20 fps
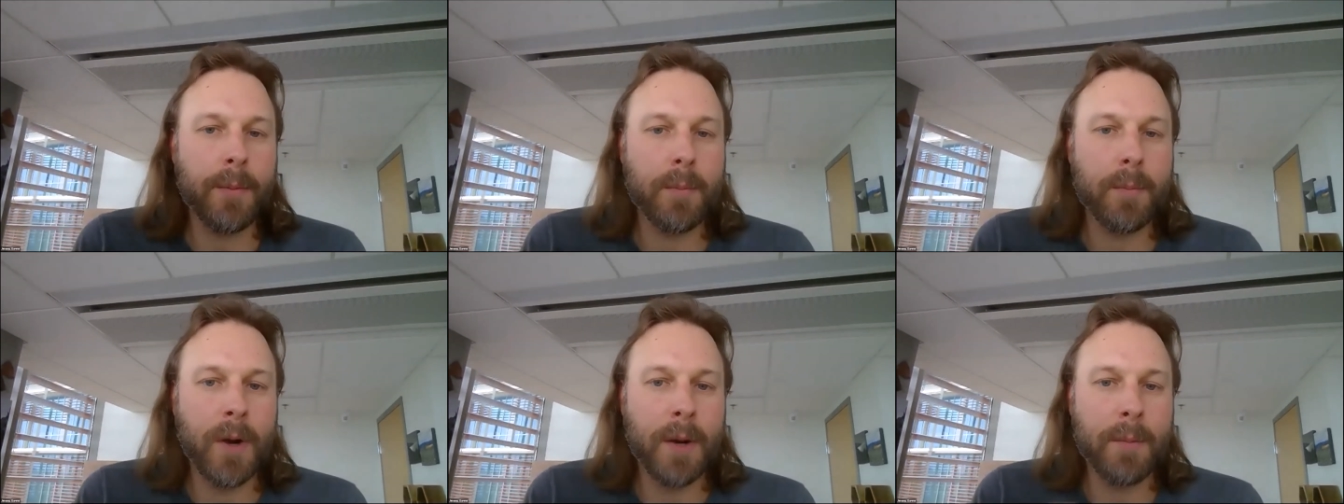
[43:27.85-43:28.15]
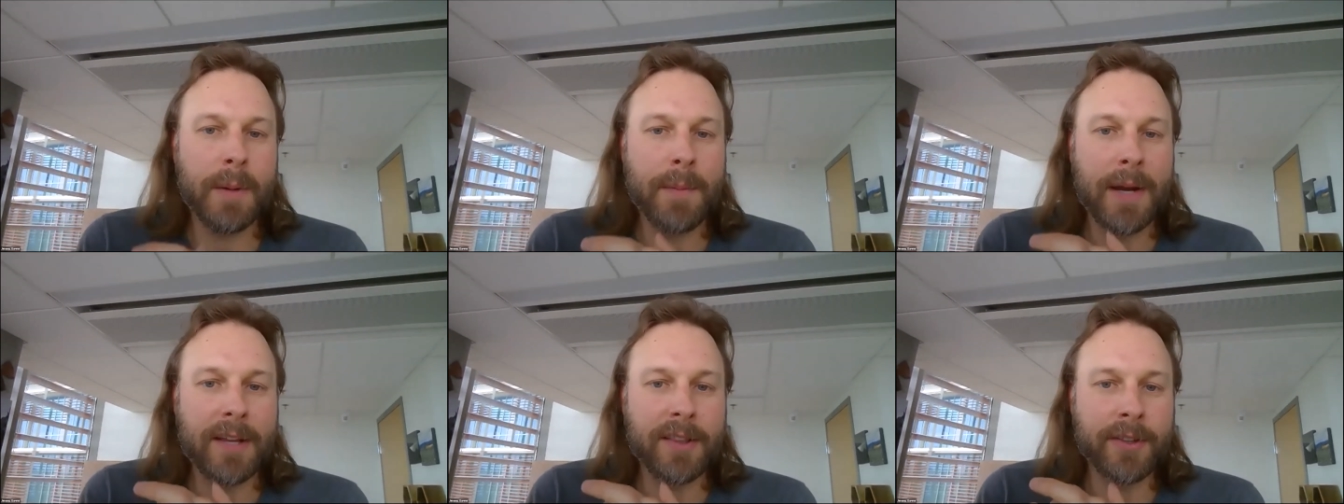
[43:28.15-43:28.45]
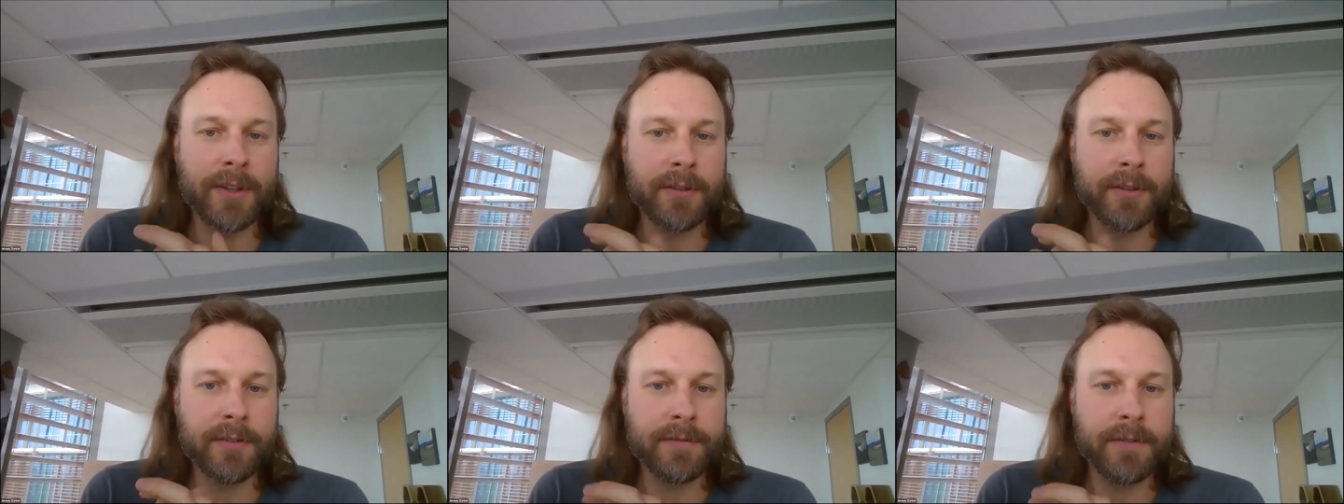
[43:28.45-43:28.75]
what we might
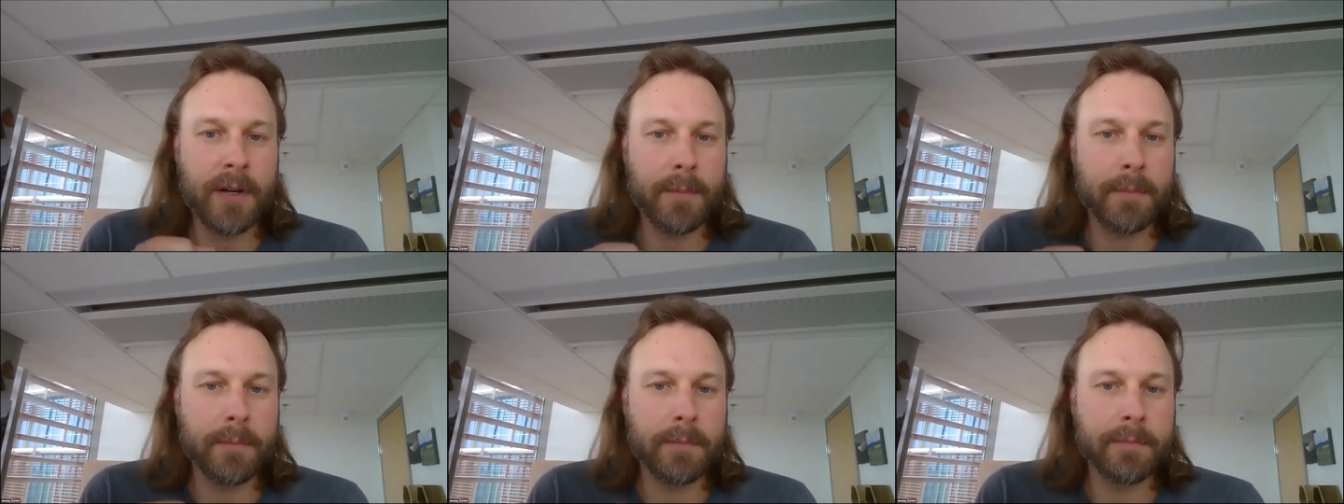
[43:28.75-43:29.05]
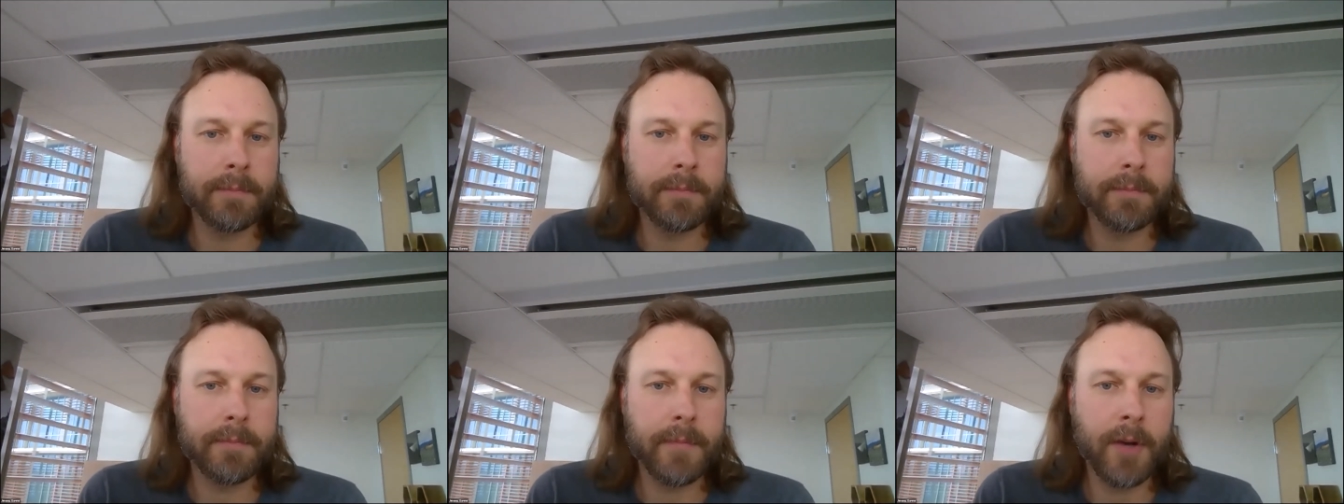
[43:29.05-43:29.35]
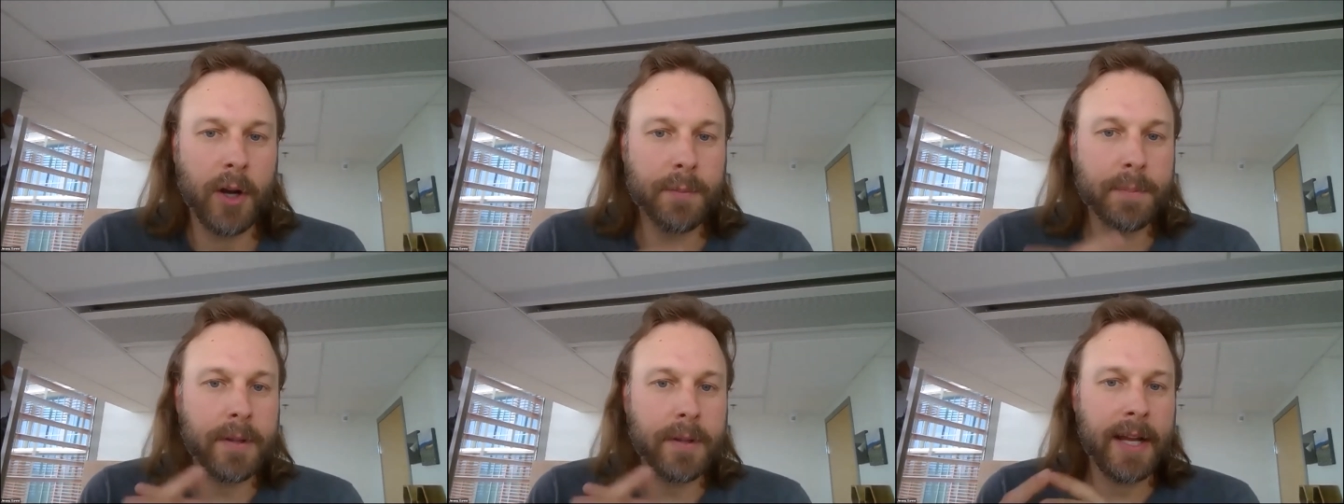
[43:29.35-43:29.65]
learn from
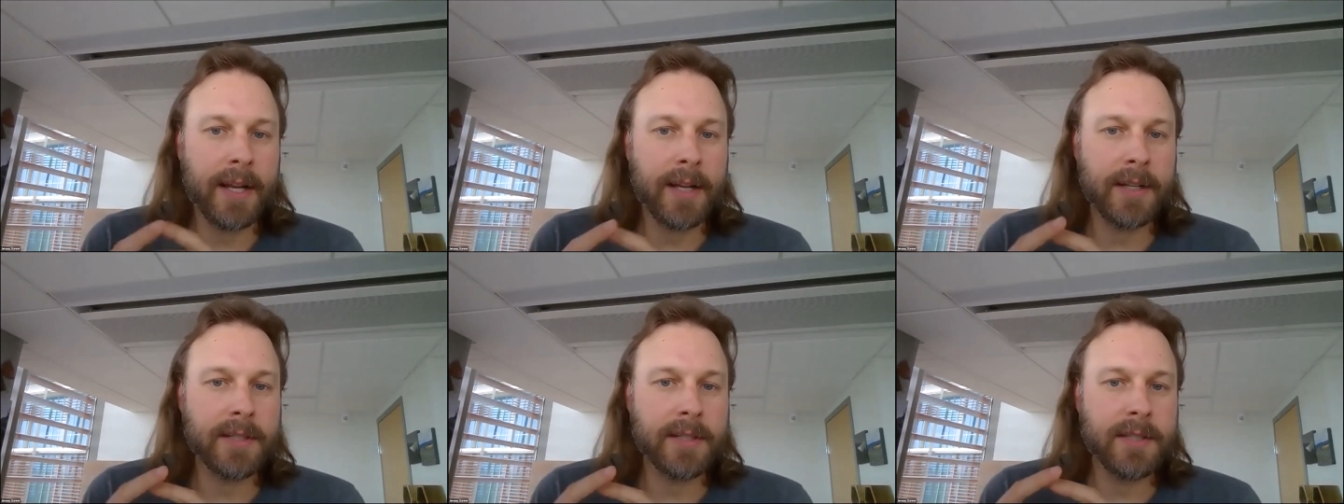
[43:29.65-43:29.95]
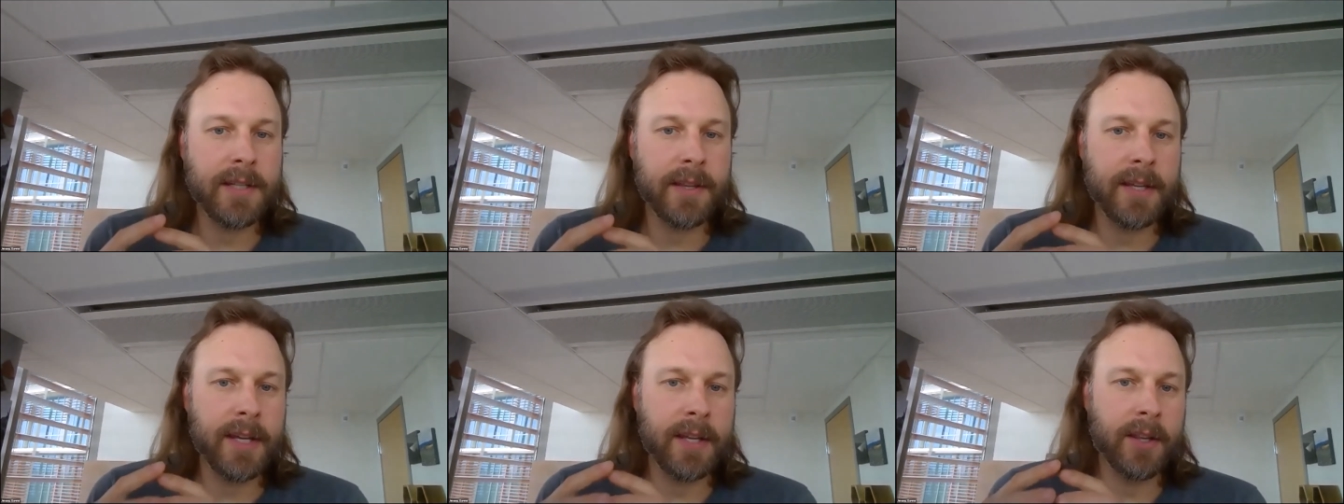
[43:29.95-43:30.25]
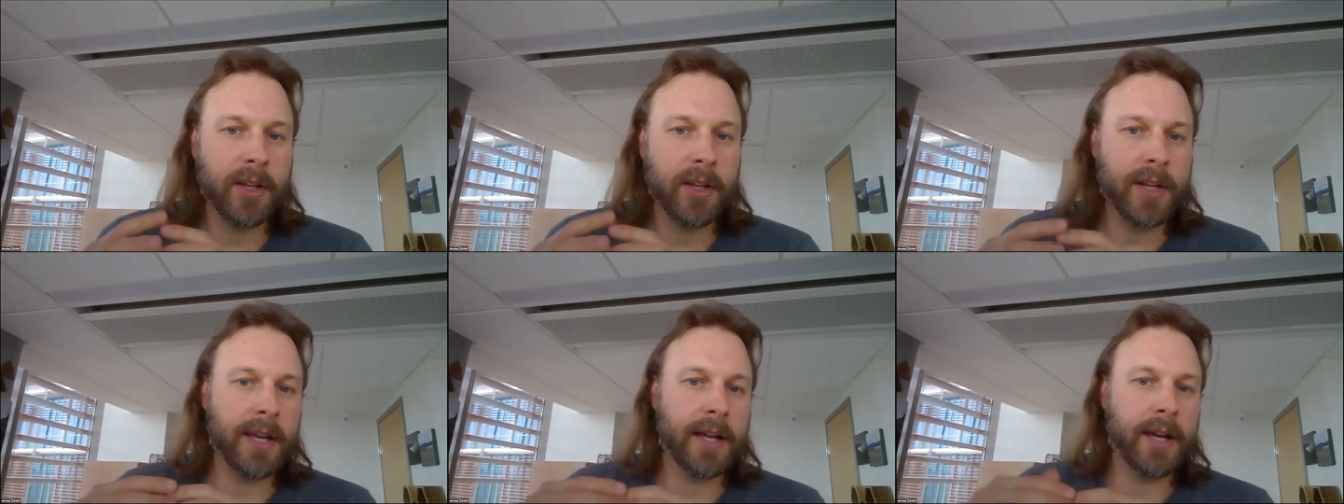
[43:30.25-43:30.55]
our planet to then
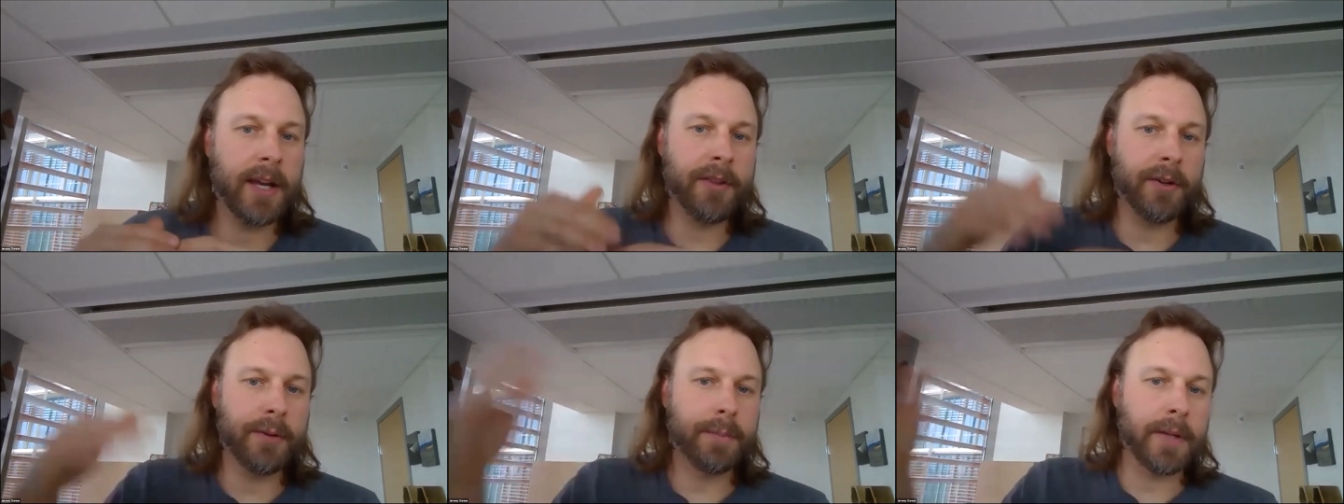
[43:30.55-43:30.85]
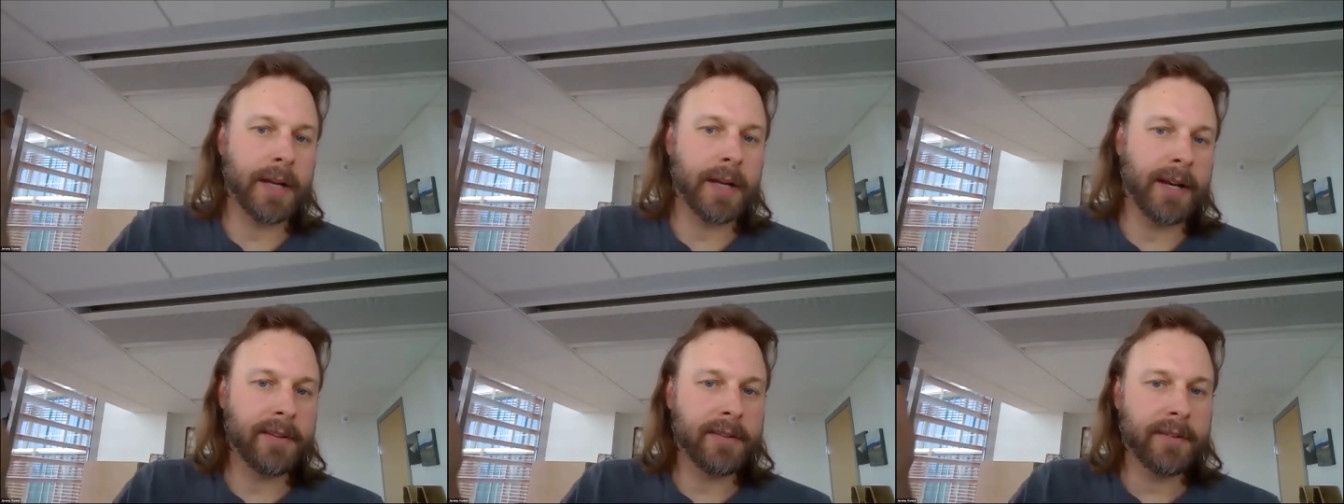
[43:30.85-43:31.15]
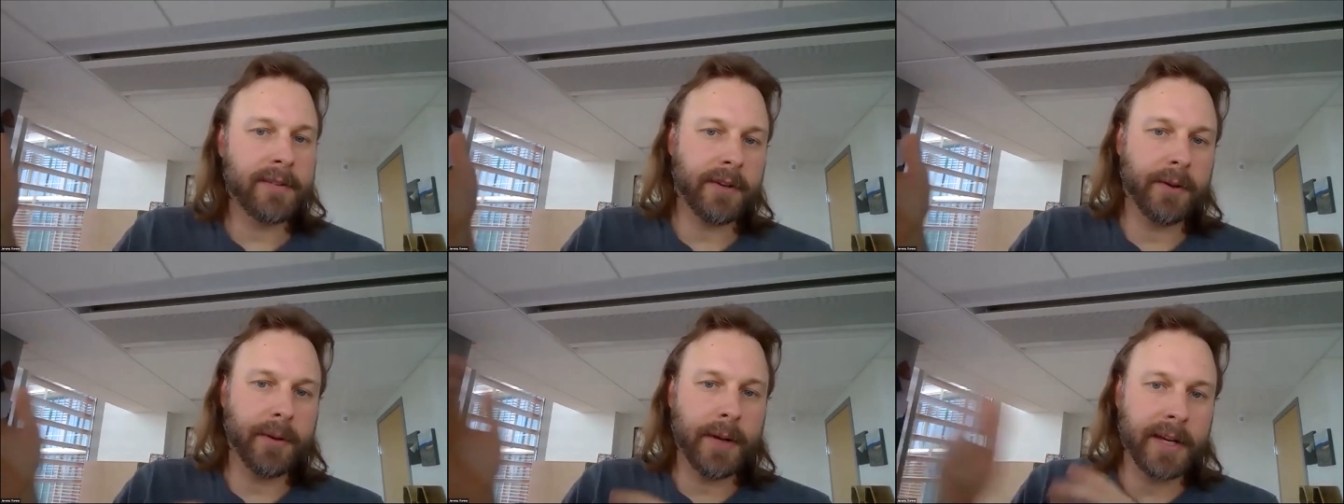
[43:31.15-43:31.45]
look at other
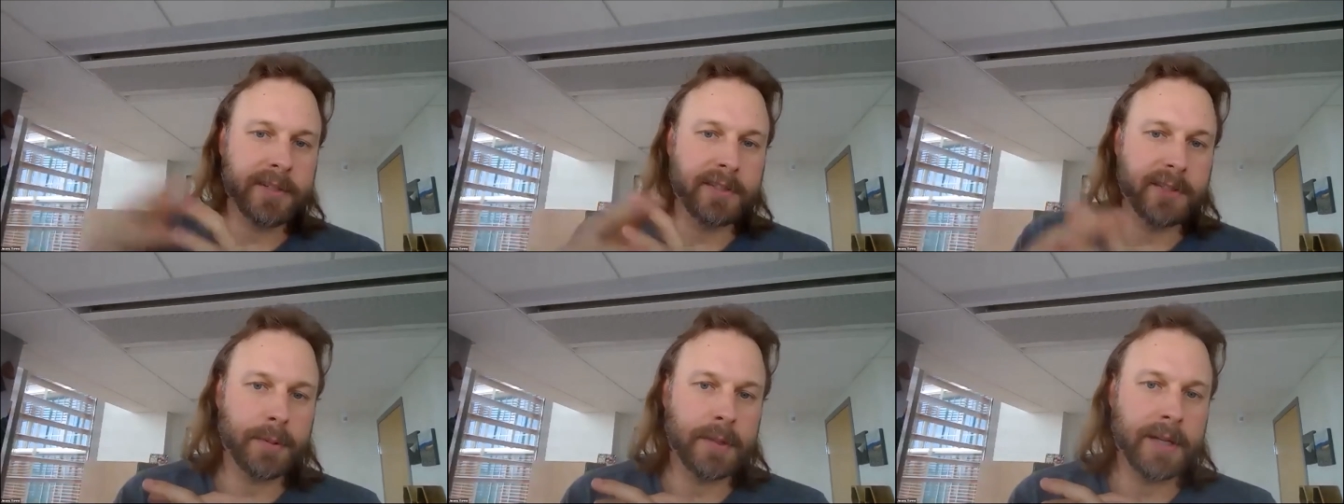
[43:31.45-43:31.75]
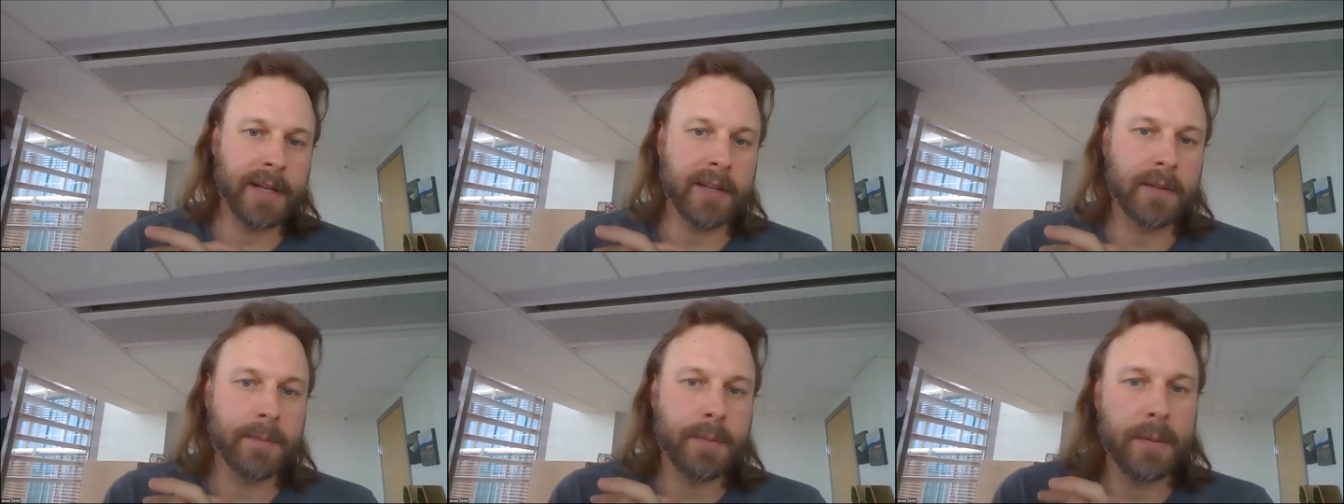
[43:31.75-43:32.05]
planets, so exoplanets.